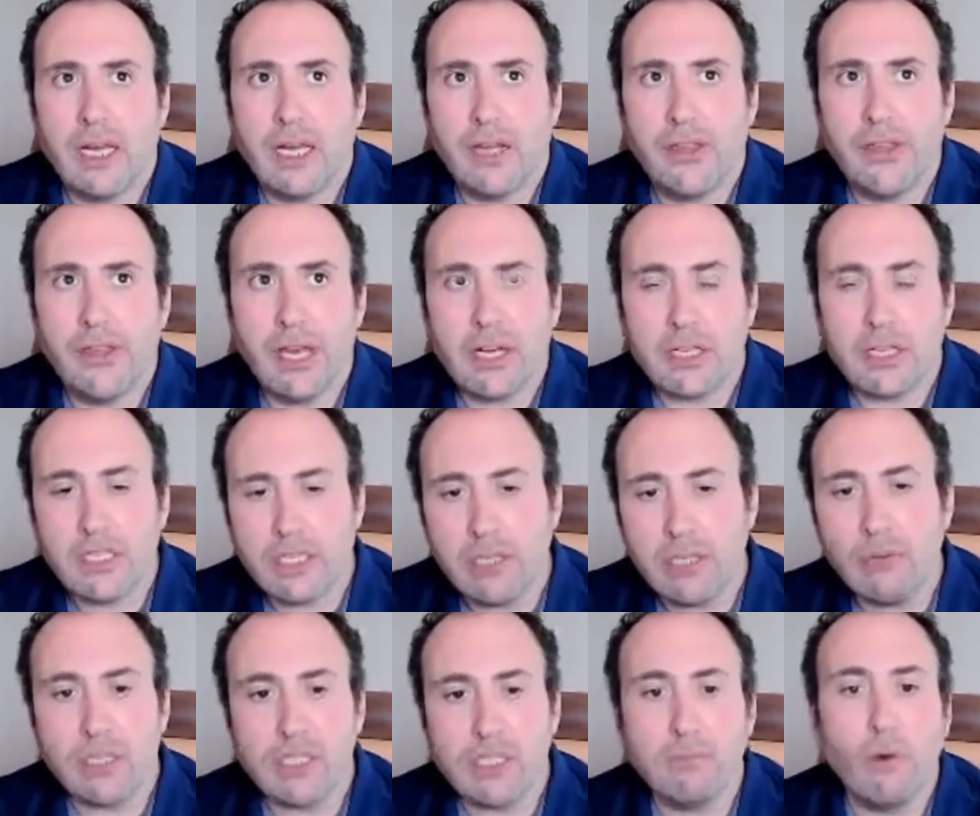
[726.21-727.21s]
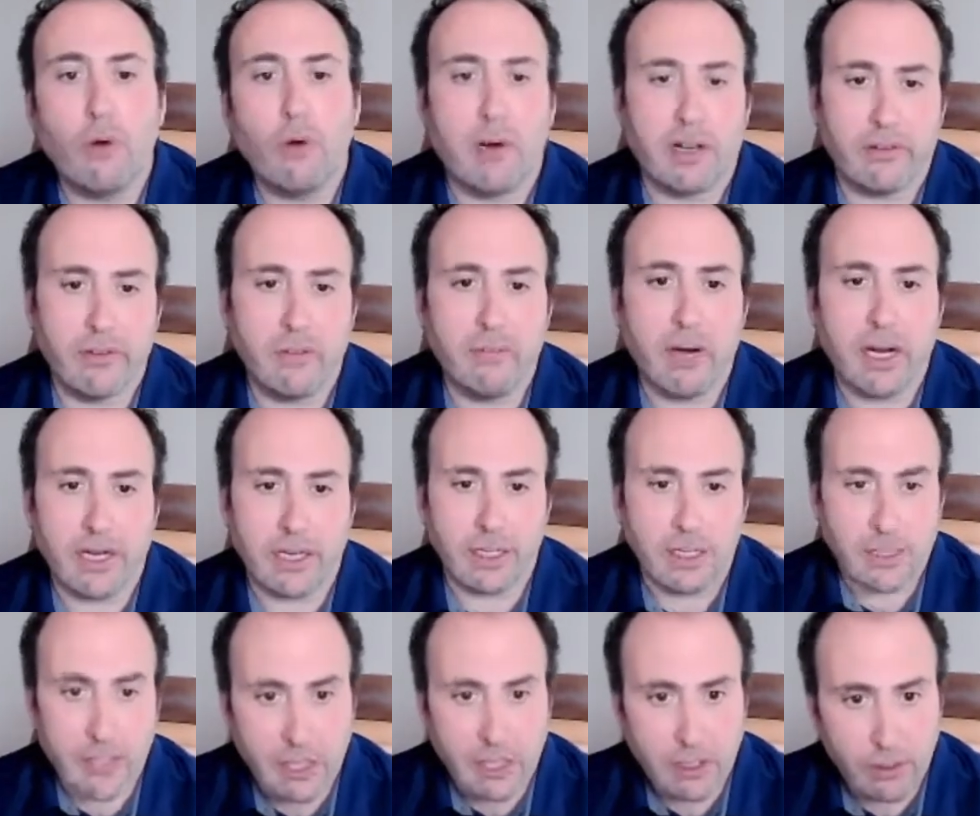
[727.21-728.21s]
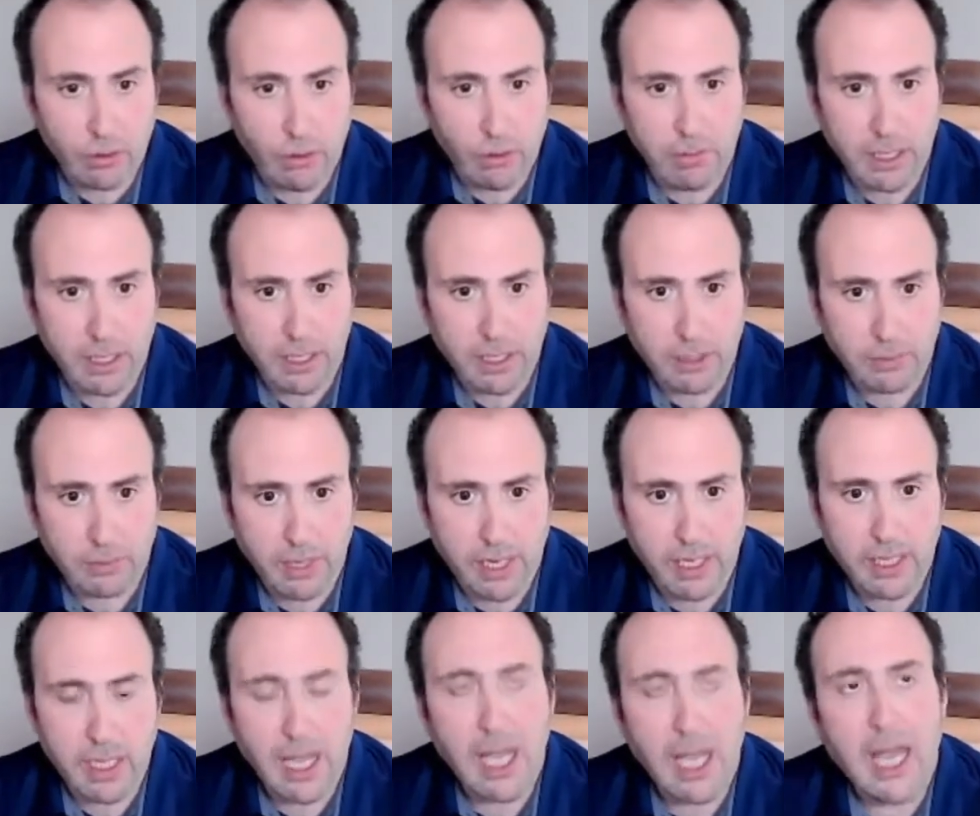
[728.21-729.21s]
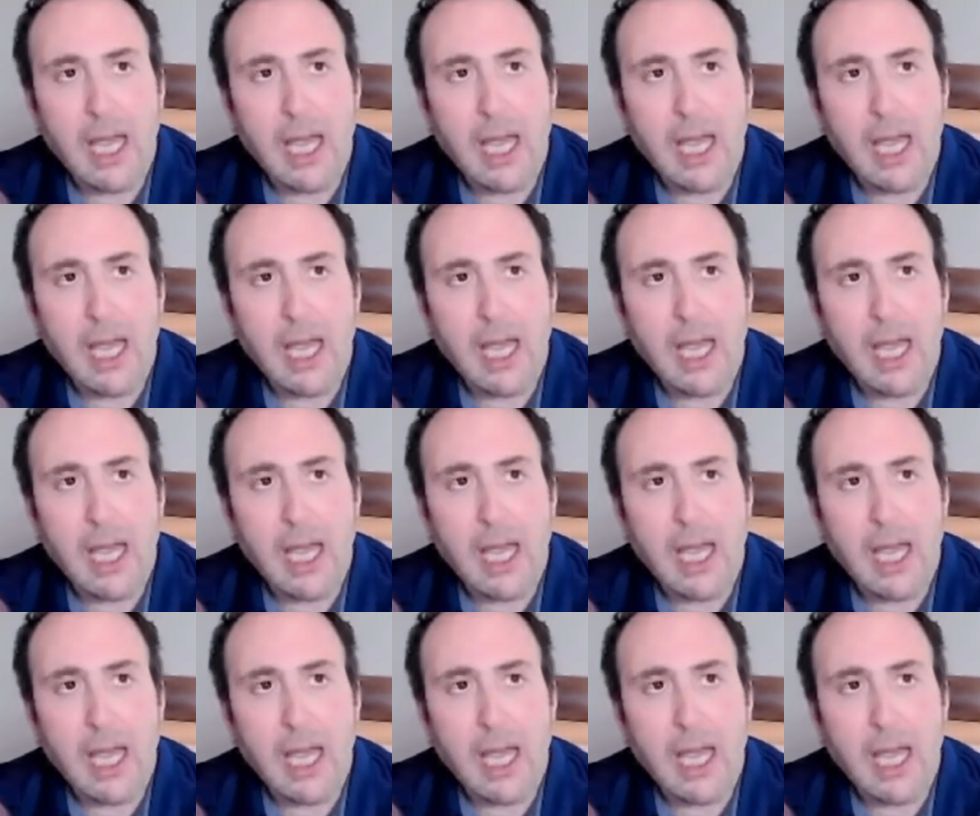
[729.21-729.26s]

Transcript: they are still a small part of the market, not the whole market, right?